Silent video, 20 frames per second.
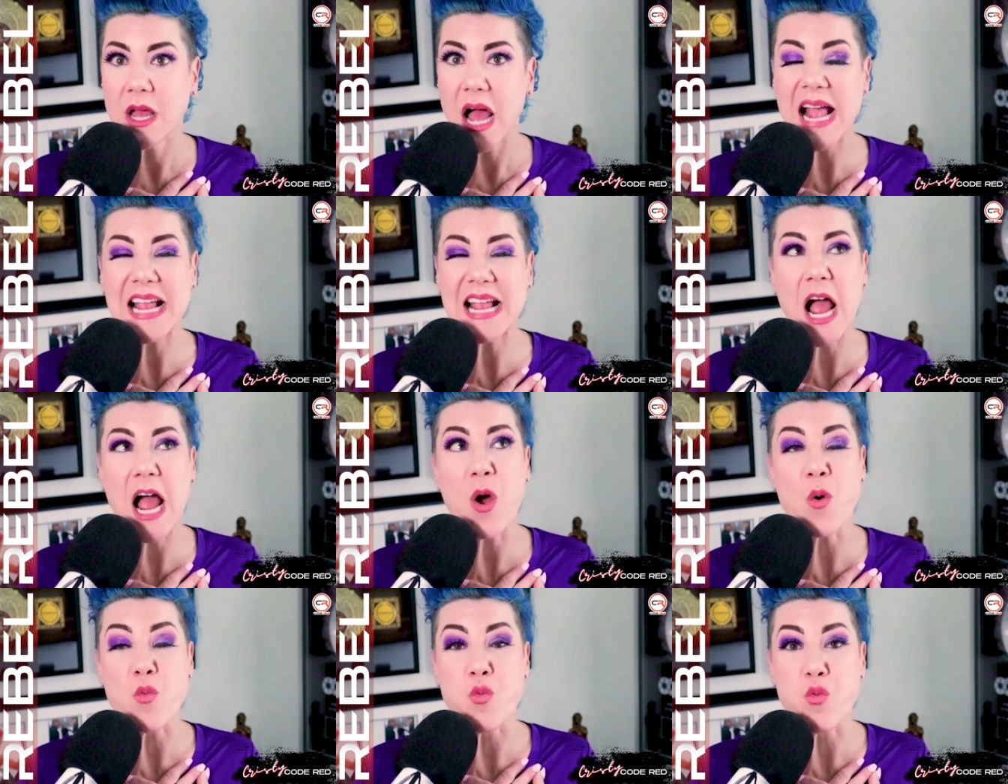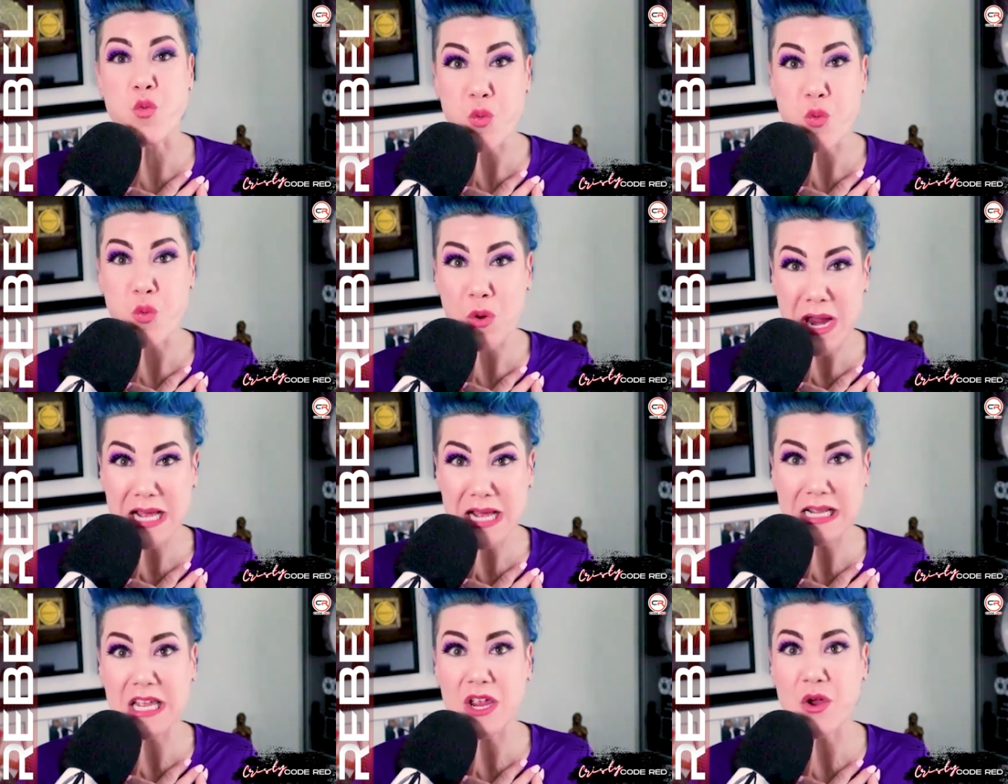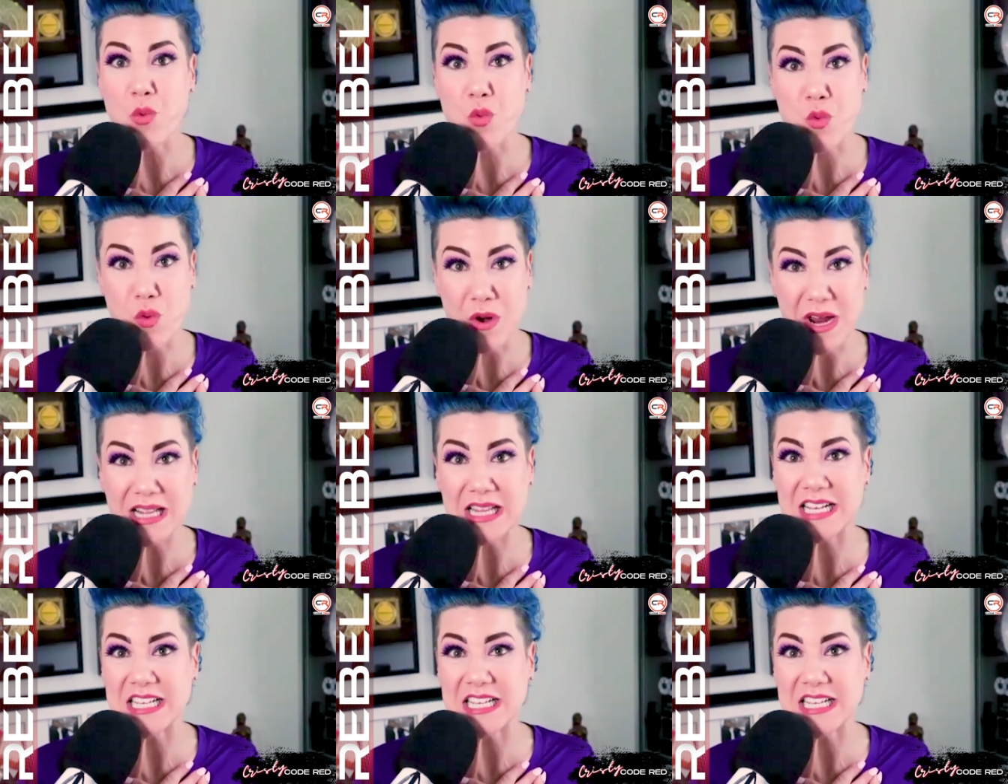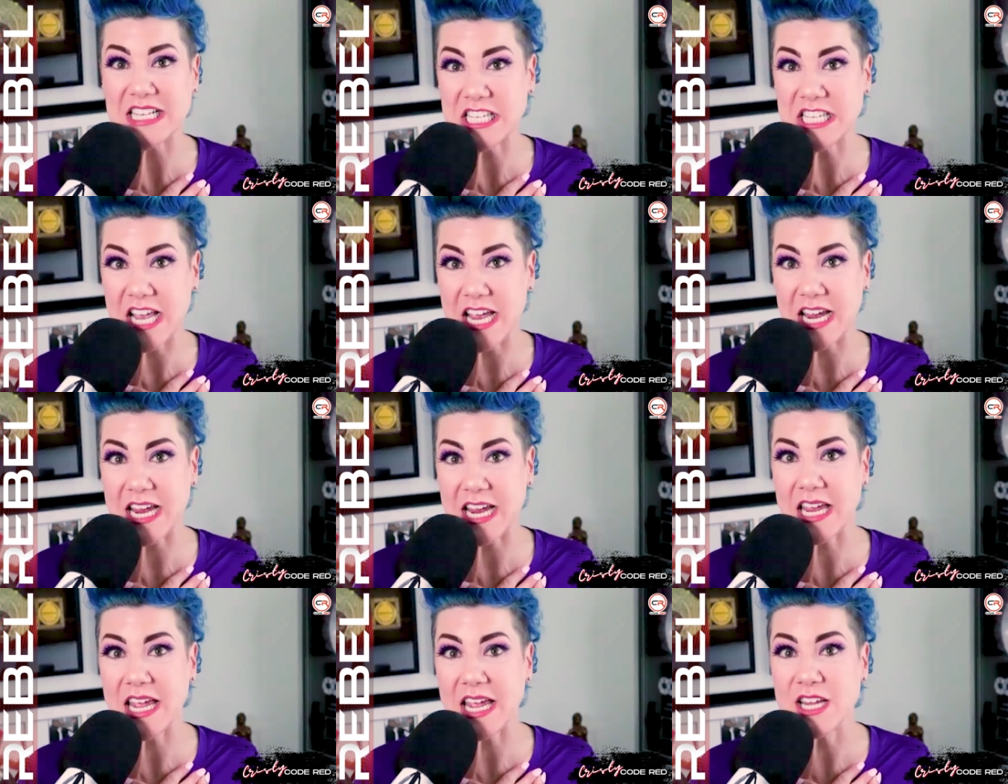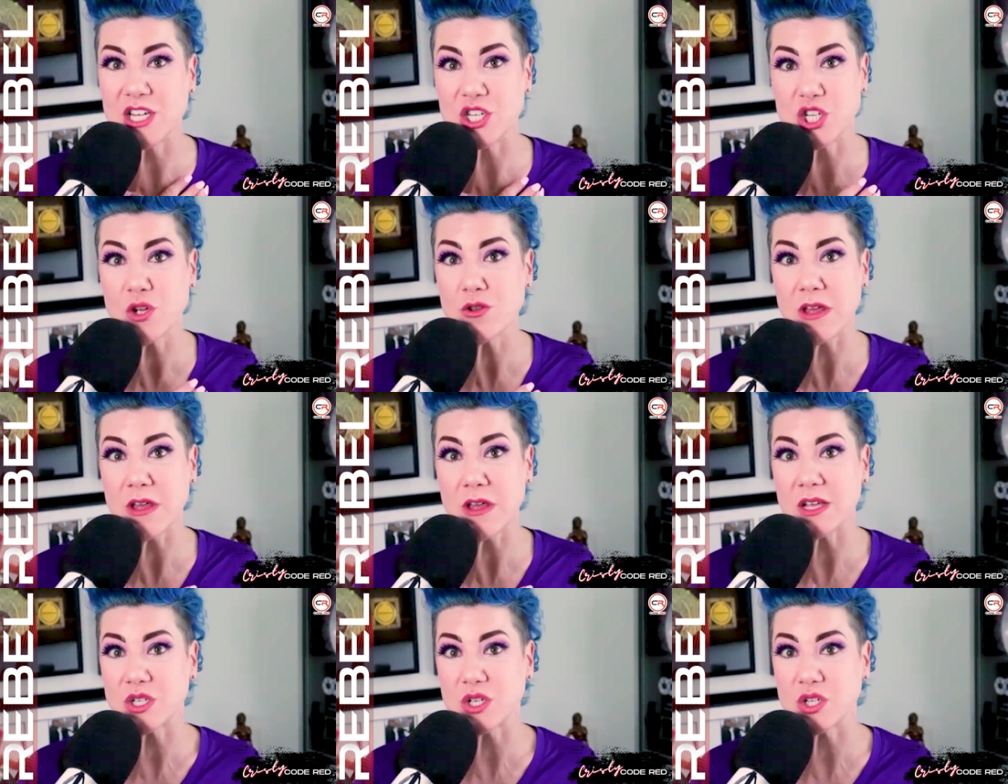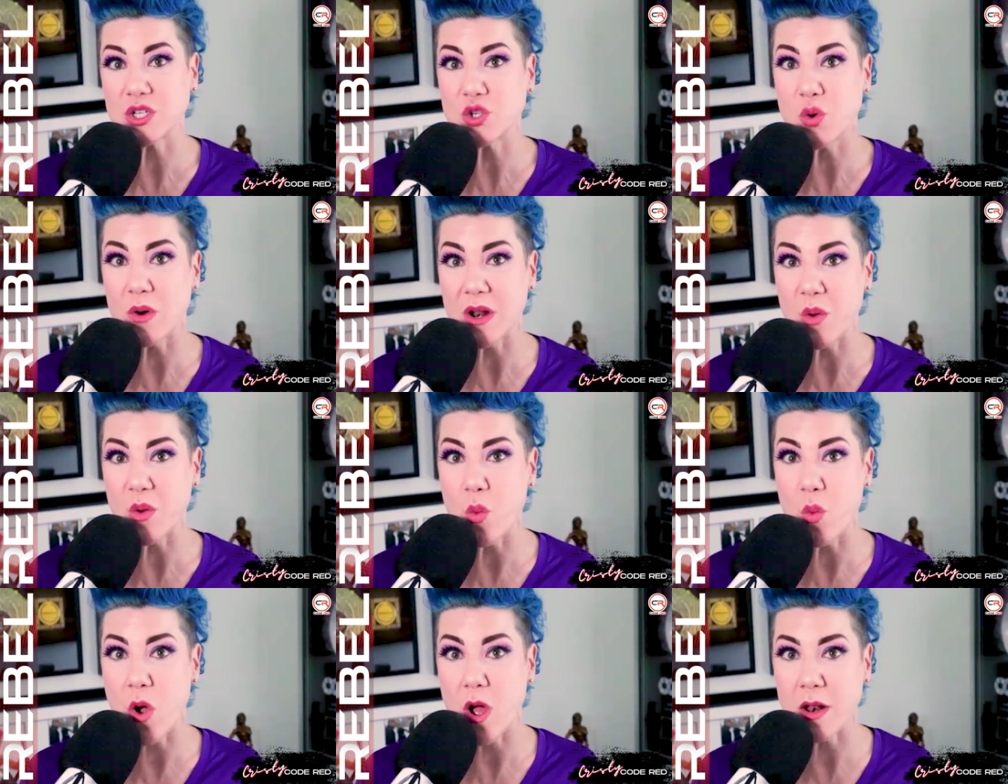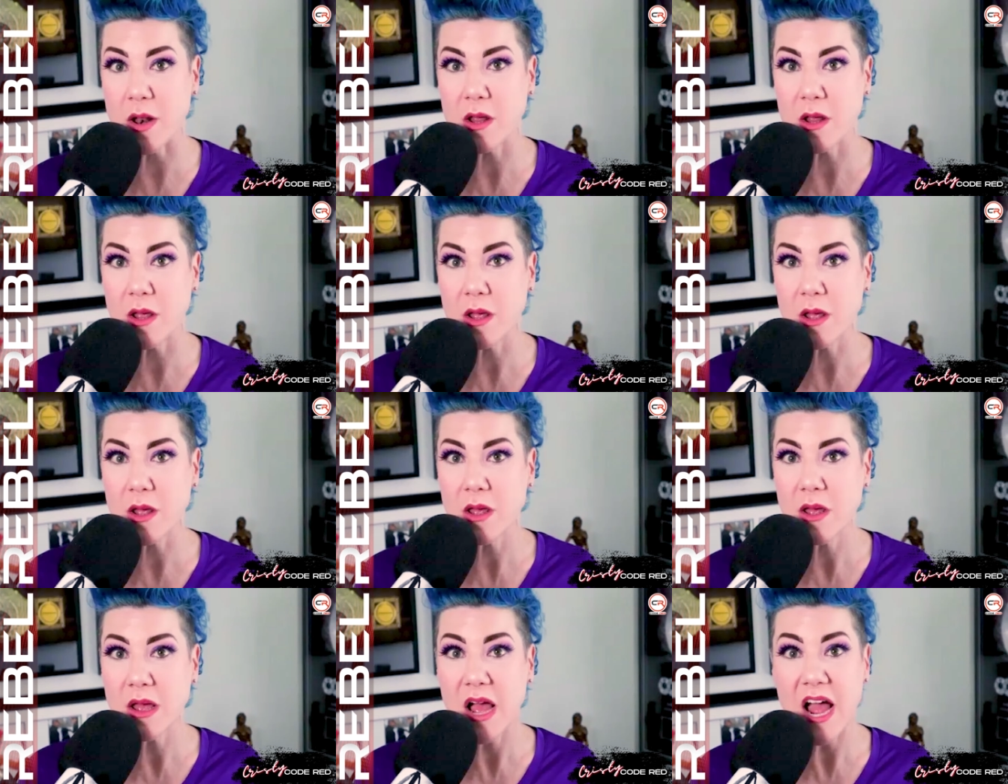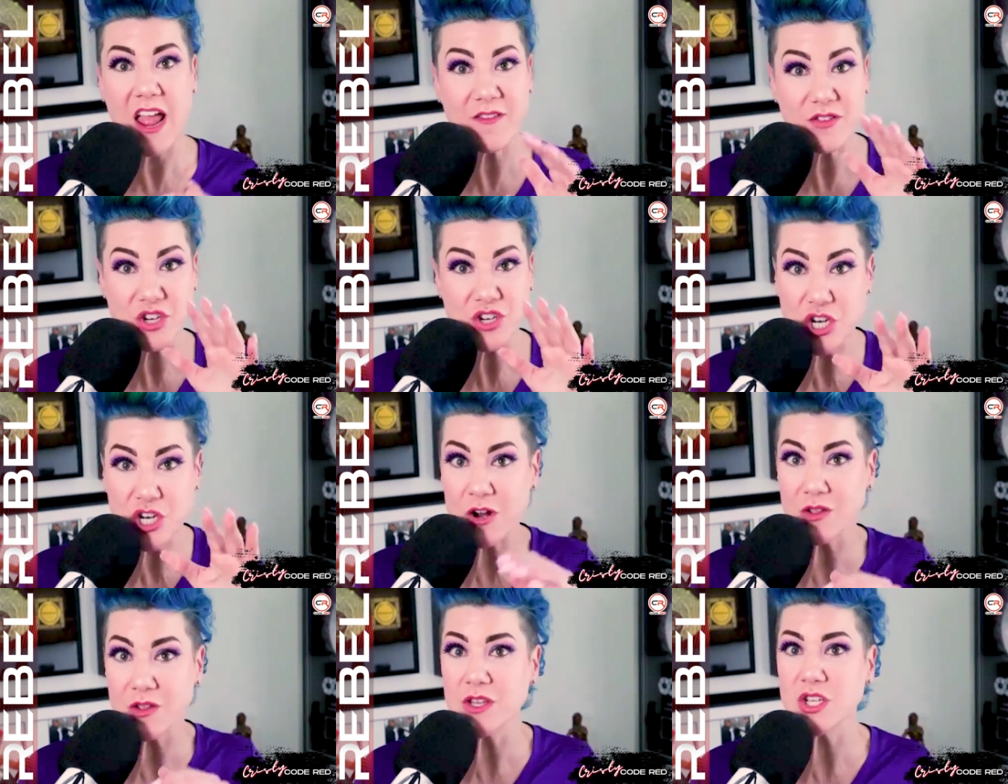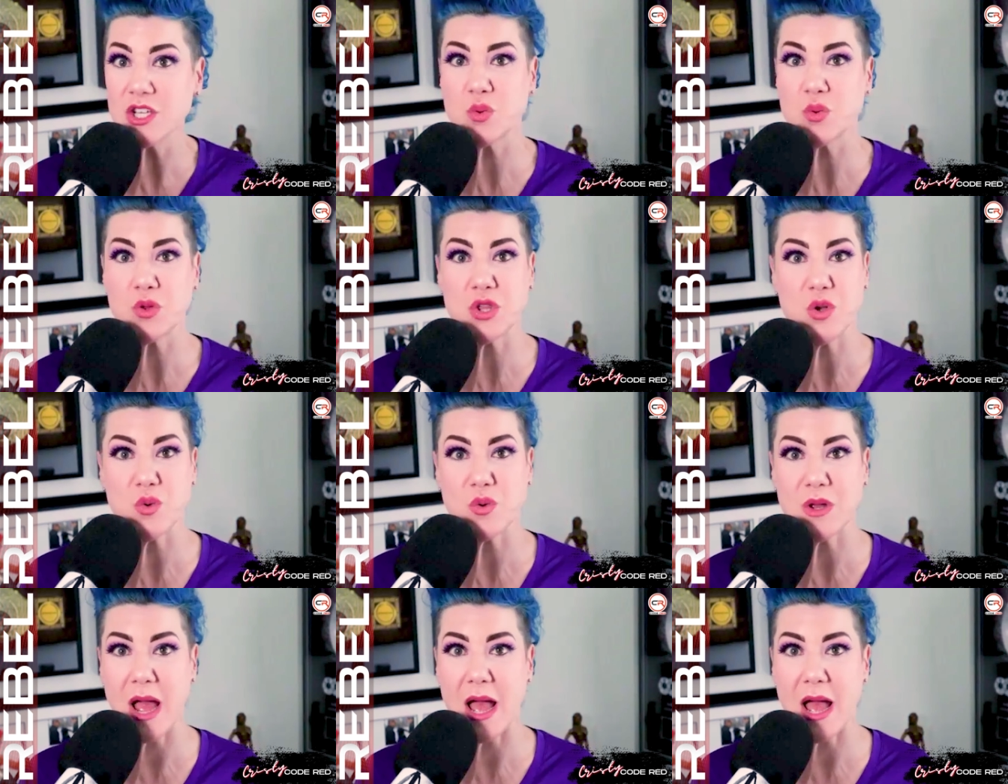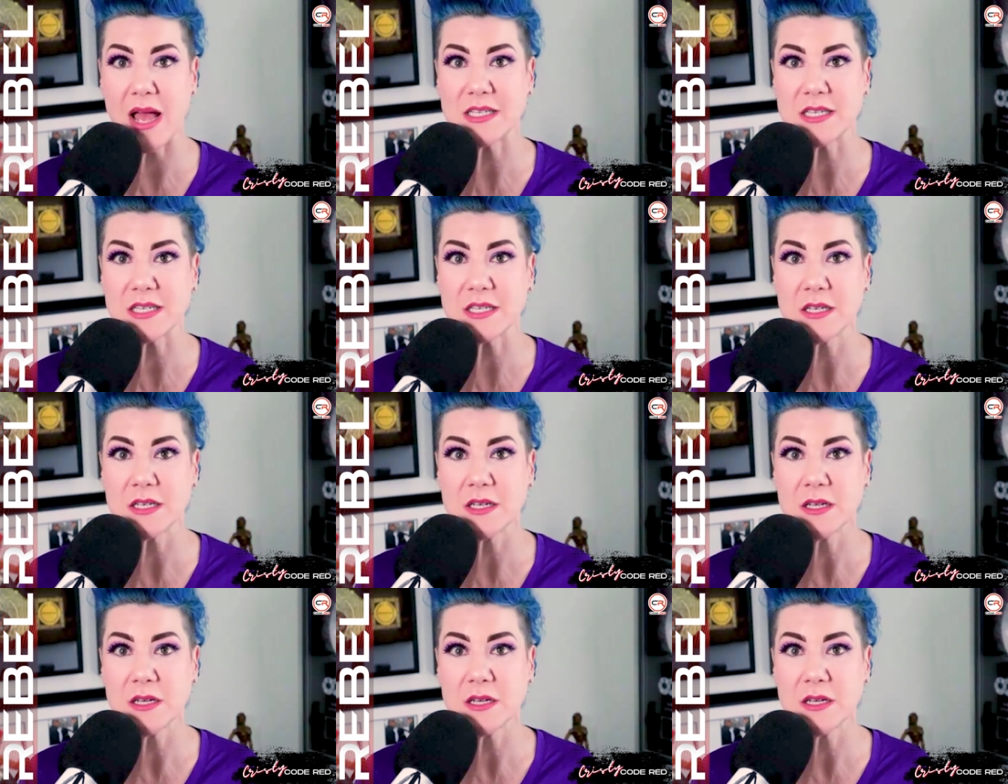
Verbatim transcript: I got really, really sick in 2021. I have shared this with you guys.